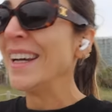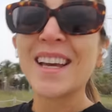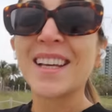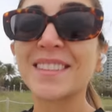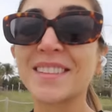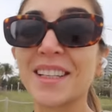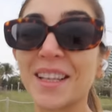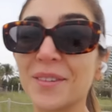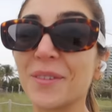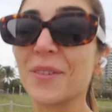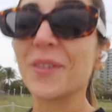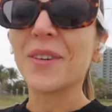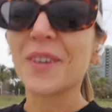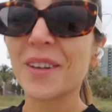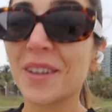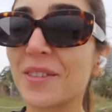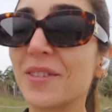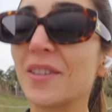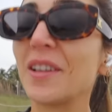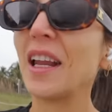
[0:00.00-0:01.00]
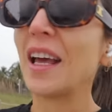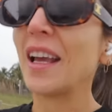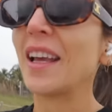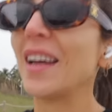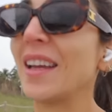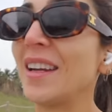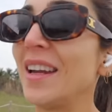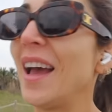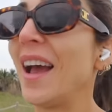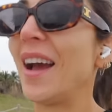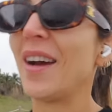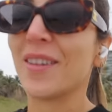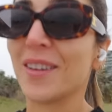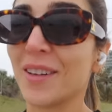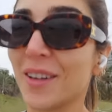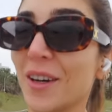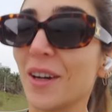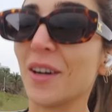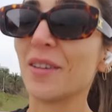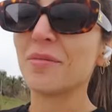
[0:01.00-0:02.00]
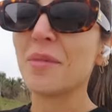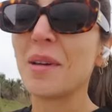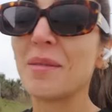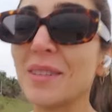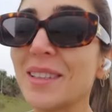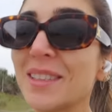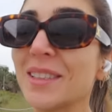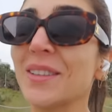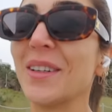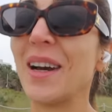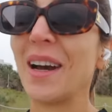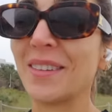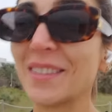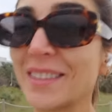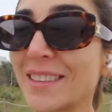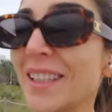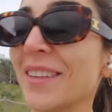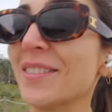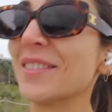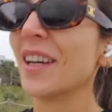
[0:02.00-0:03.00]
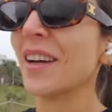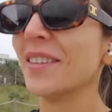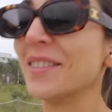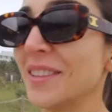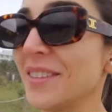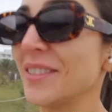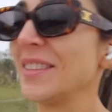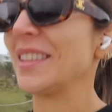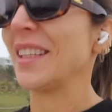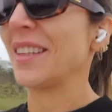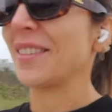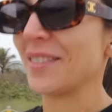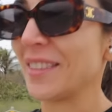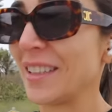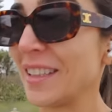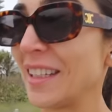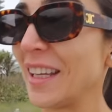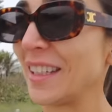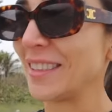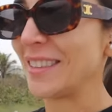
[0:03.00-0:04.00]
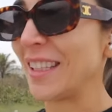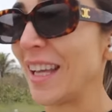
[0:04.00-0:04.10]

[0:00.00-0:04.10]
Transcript: is I walk for like an hour and a half, maybe 2 hours sometimes if it's like a really nice